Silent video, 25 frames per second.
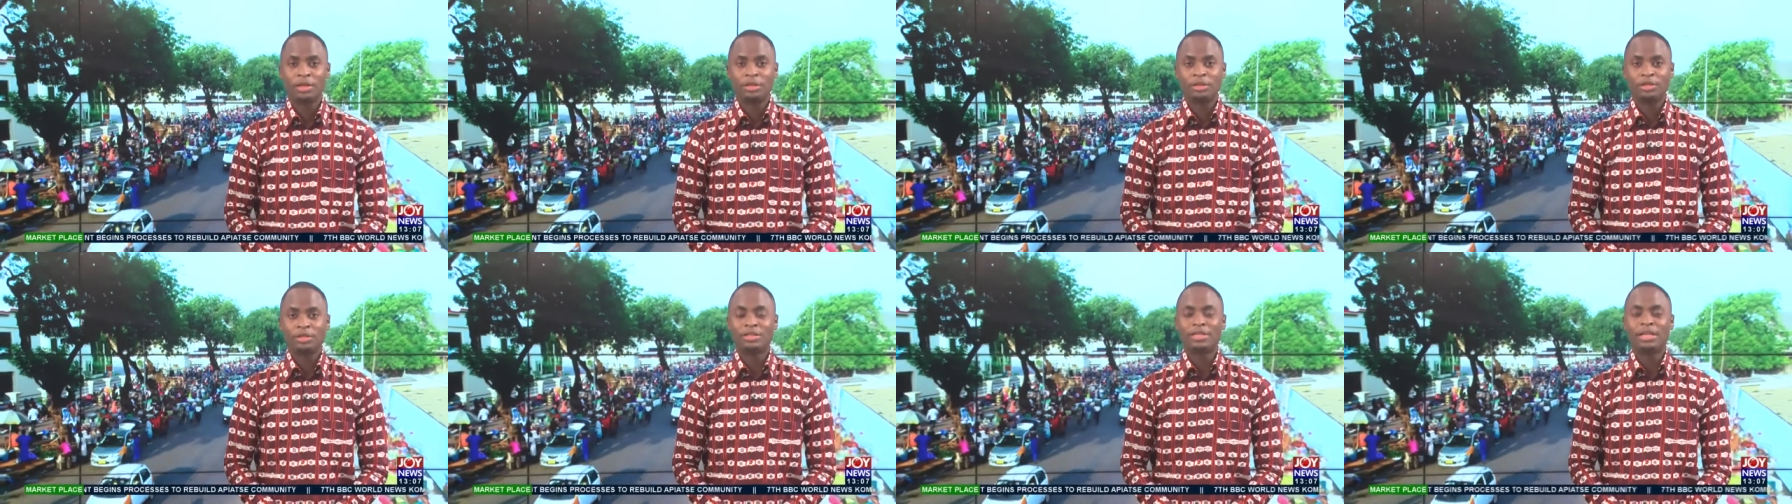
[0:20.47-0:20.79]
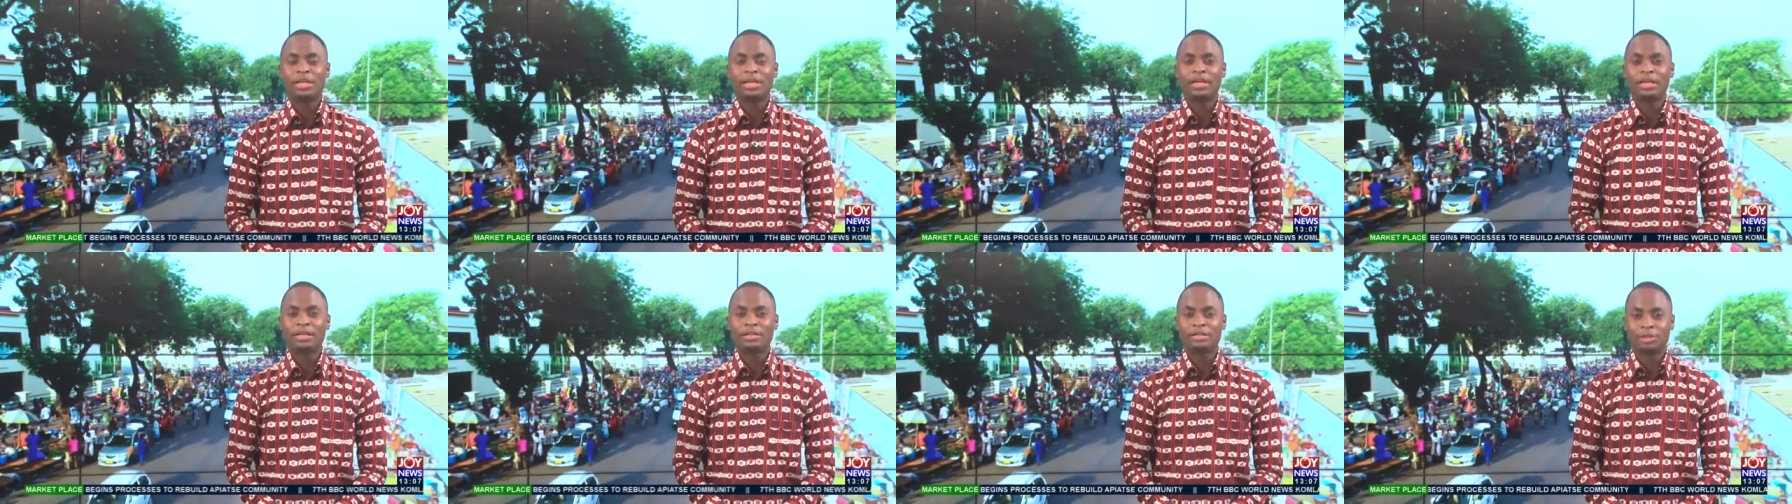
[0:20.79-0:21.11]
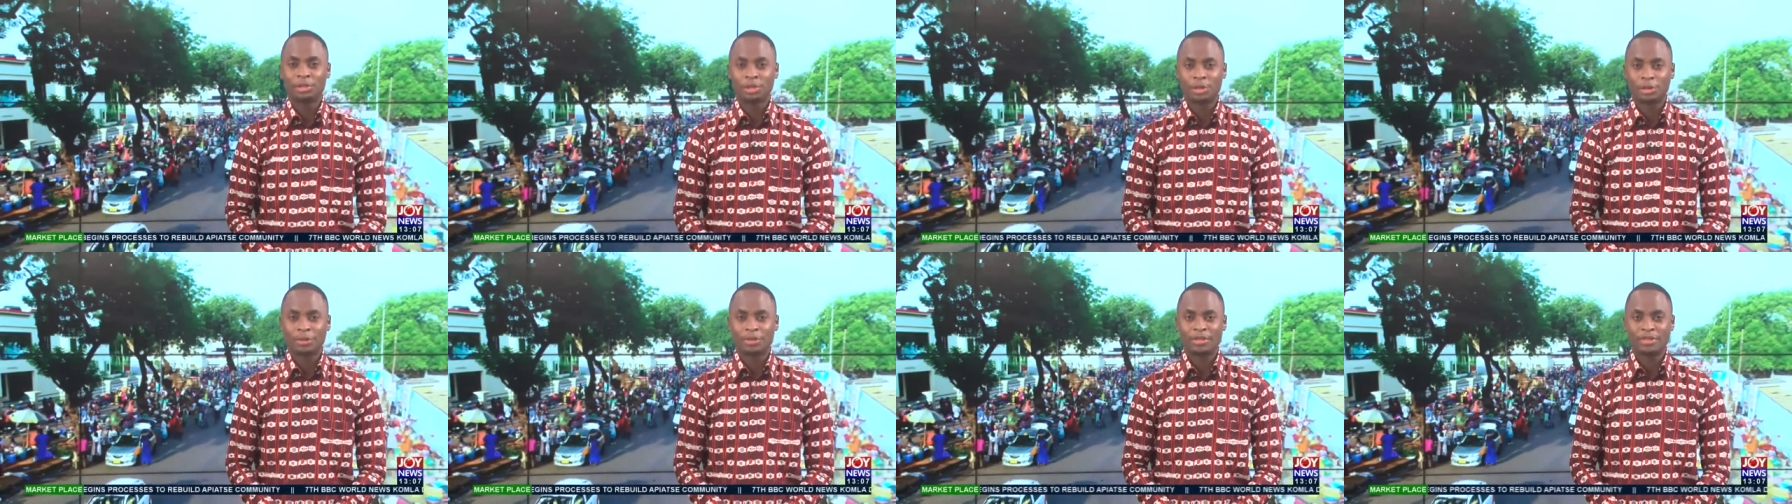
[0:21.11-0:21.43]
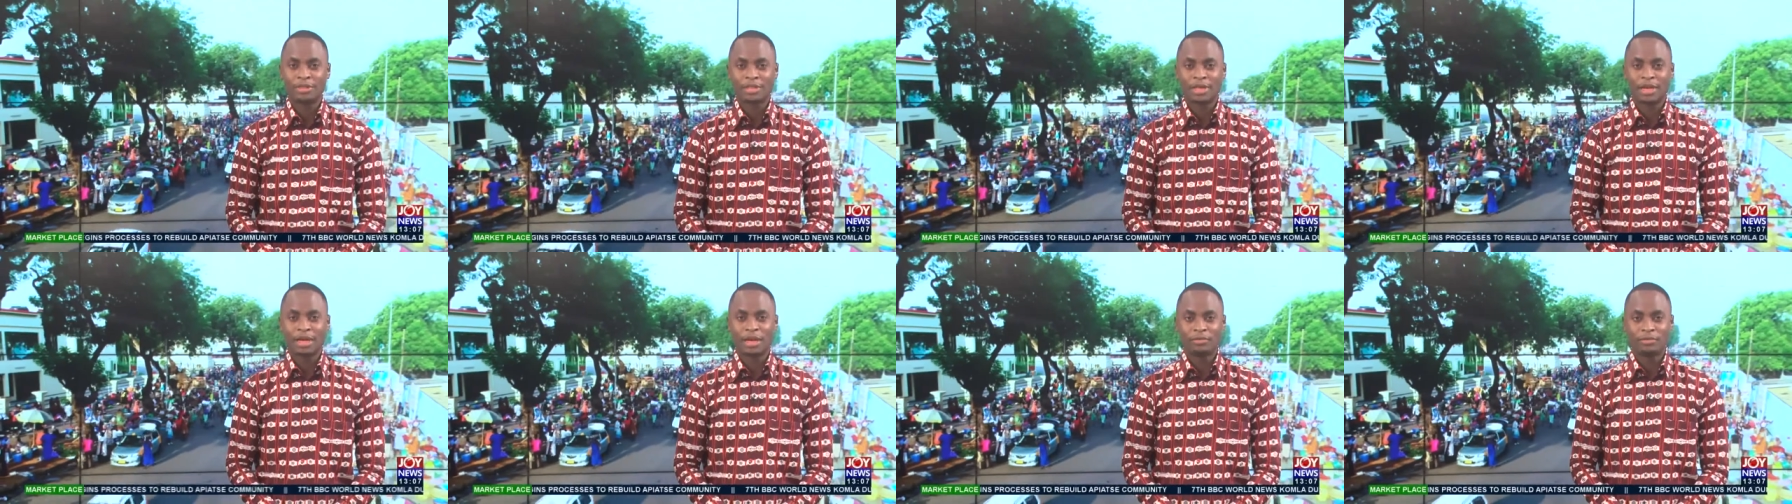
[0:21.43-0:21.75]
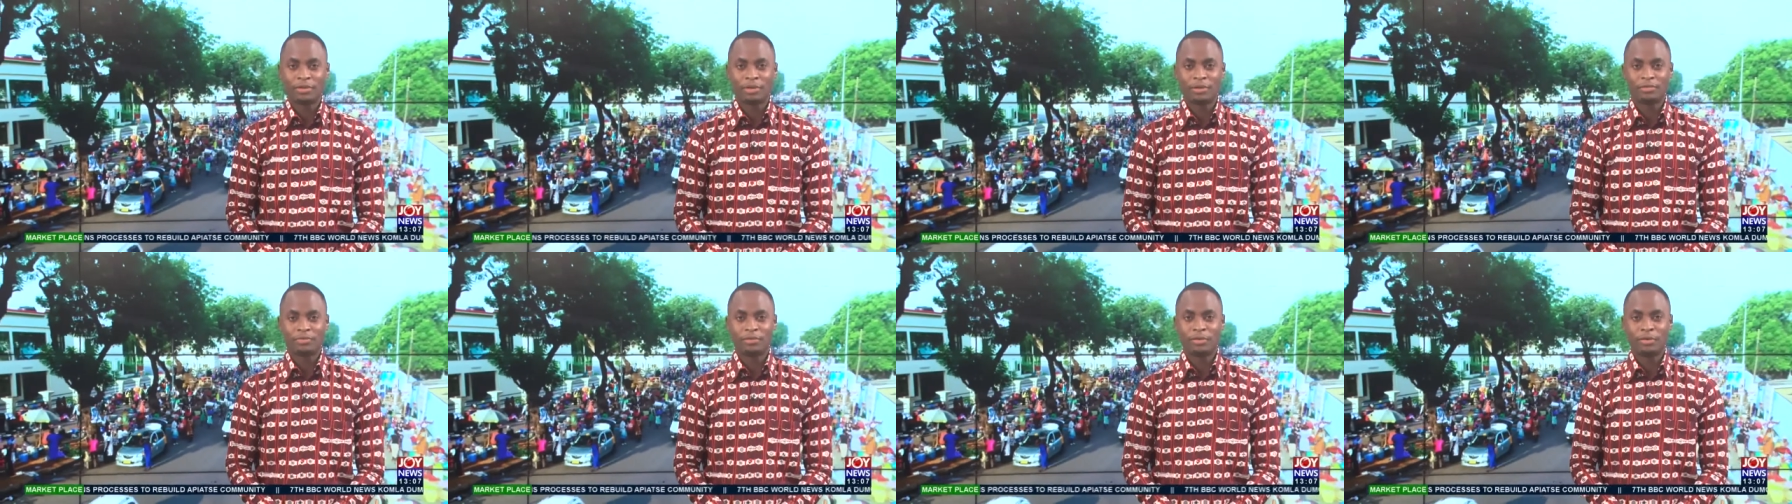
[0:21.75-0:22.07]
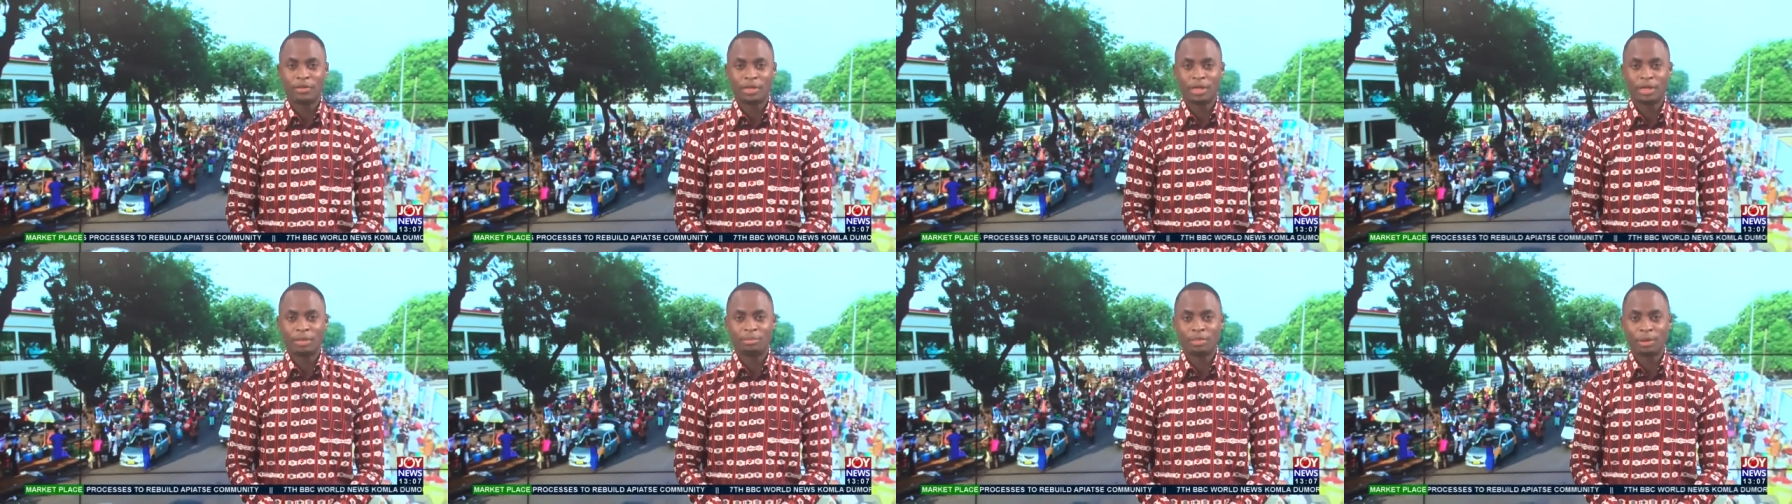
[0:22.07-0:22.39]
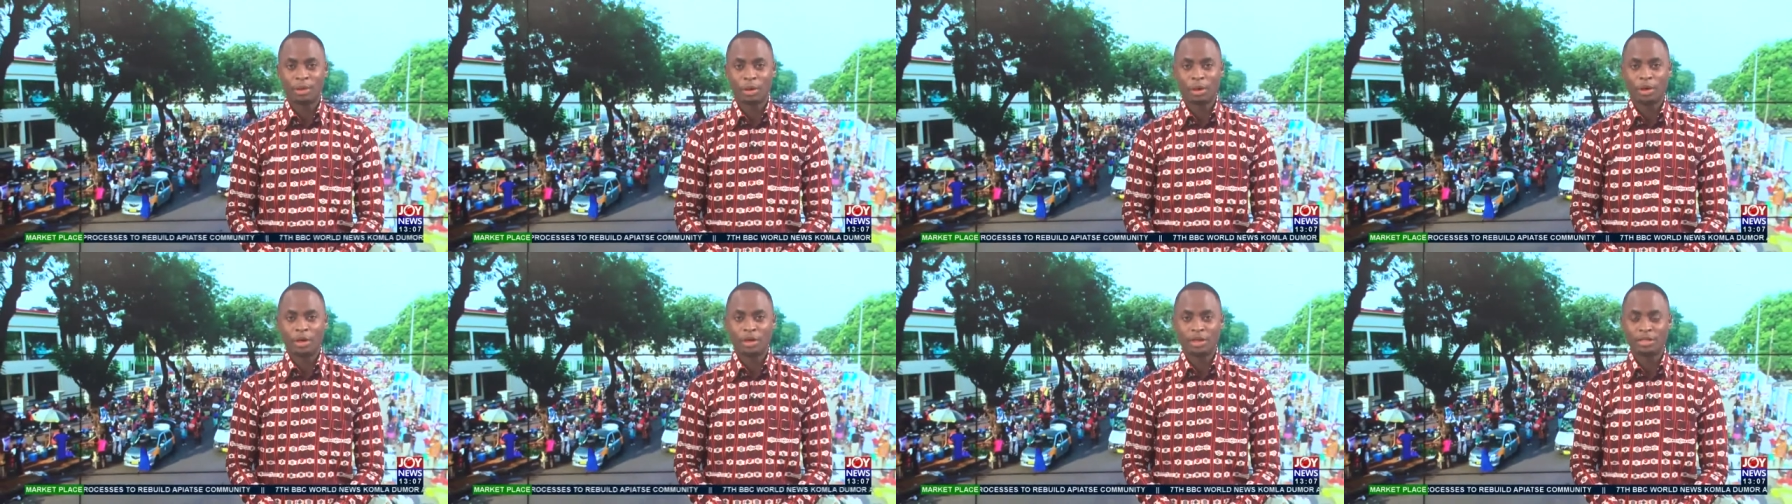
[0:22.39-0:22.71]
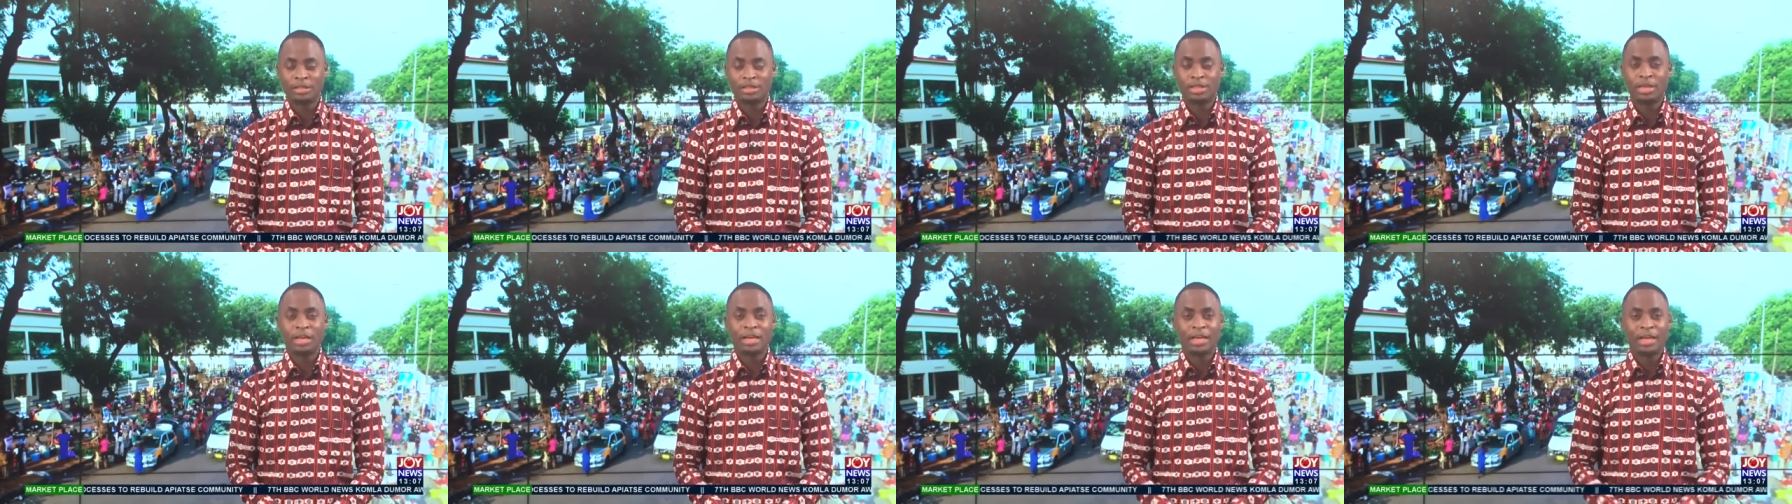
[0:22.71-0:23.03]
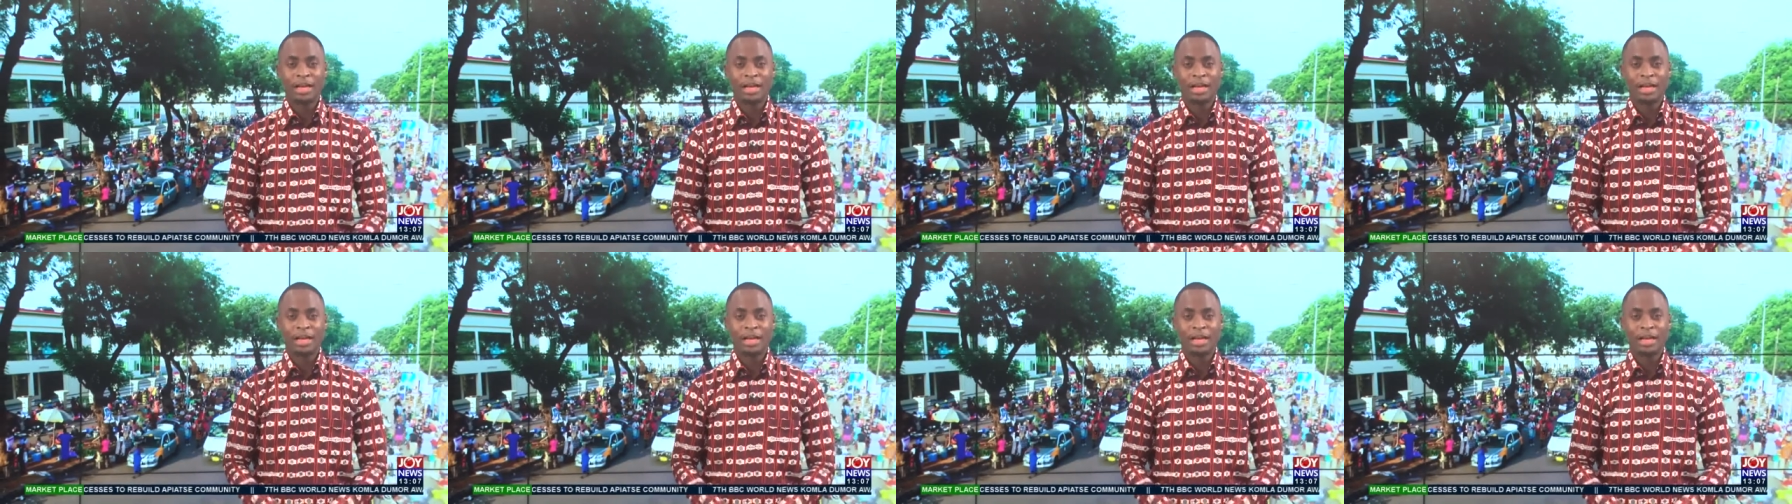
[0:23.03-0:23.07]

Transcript: to take insurance cover for the employees,